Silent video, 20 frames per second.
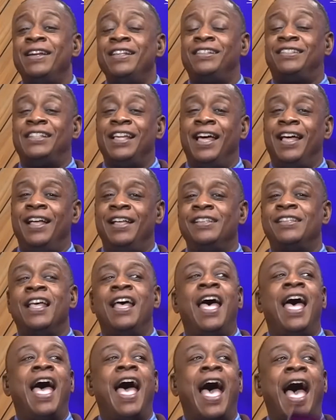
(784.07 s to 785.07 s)
says,
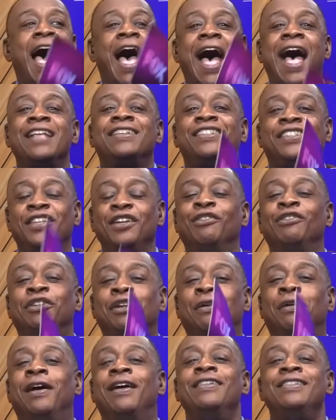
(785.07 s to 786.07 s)
I still
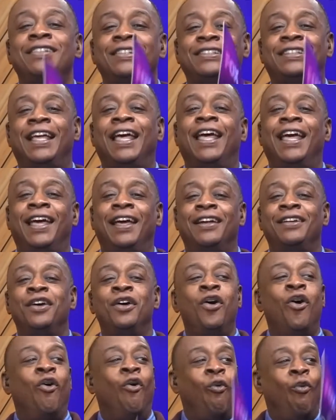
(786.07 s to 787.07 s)
don't understand
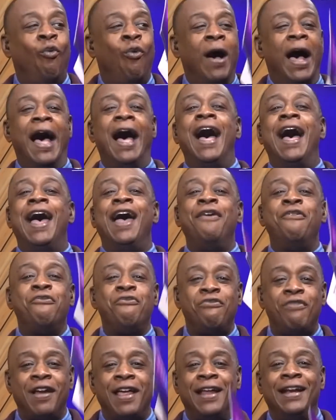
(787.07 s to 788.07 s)
why
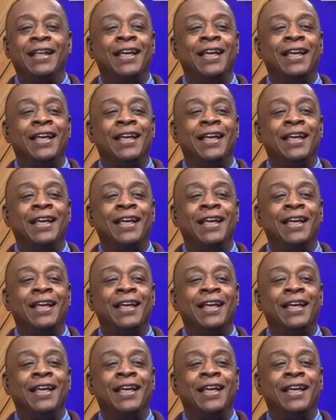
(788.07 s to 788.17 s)
the